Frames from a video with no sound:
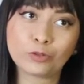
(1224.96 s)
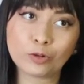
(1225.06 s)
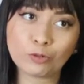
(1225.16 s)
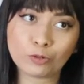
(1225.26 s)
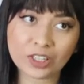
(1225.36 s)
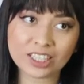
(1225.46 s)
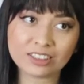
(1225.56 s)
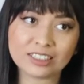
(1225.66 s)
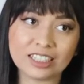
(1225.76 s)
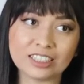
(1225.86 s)

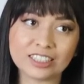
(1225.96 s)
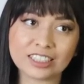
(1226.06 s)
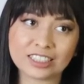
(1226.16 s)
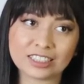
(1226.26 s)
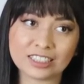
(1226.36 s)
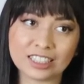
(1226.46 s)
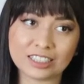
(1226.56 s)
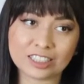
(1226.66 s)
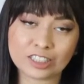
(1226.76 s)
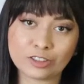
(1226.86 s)
fulfill this
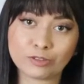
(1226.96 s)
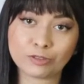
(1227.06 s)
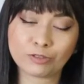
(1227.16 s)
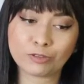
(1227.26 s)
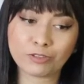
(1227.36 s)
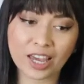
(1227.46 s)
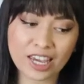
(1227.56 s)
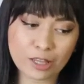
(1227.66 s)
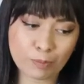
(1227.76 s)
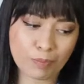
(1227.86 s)

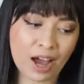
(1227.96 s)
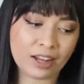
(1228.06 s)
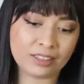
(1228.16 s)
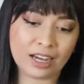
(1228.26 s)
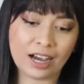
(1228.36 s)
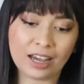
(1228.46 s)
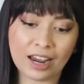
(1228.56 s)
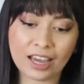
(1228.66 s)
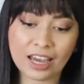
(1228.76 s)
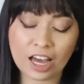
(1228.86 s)
faith path that
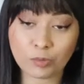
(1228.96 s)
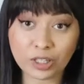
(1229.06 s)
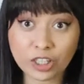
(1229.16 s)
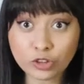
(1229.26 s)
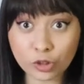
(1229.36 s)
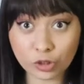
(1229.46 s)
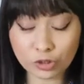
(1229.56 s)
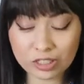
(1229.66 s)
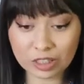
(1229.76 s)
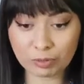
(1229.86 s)
I had been
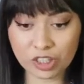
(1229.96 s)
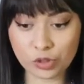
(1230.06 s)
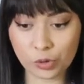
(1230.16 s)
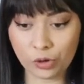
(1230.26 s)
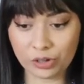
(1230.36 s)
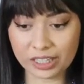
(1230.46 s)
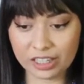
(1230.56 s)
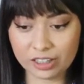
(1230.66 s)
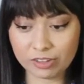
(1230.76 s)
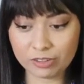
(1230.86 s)
introduced in
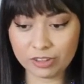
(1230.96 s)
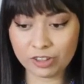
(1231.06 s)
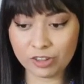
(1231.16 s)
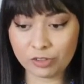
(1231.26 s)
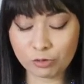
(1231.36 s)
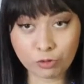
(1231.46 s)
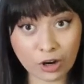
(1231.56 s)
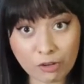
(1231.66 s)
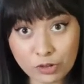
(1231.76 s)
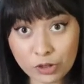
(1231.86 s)
Medjugorje
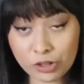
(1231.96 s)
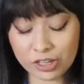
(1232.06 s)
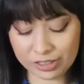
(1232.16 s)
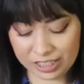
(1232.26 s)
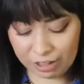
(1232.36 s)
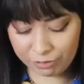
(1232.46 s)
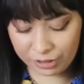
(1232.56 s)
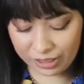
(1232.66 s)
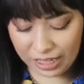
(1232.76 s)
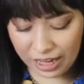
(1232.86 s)
for a few years
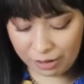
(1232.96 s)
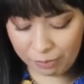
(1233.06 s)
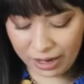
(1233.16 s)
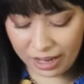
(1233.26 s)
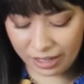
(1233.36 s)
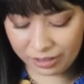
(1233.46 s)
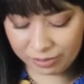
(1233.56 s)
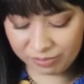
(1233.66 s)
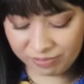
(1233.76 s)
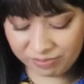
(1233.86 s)
after that, but
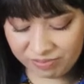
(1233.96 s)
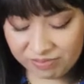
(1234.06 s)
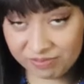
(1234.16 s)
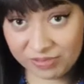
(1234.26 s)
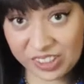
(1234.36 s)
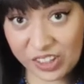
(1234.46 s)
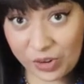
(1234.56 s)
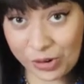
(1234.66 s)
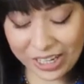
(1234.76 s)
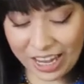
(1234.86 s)
it
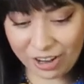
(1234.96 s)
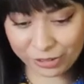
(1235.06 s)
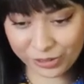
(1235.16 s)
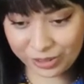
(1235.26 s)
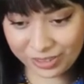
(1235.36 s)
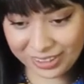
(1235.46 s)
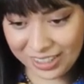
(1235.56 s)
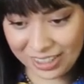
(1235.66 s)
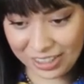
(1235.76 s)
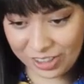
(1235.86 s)
didn't work out.
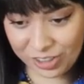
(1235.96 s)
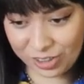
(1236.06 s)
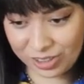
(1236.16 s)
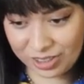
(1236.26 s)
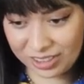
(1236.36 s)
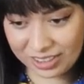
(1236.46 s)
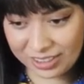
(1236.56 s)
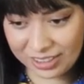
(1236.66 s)
It's just,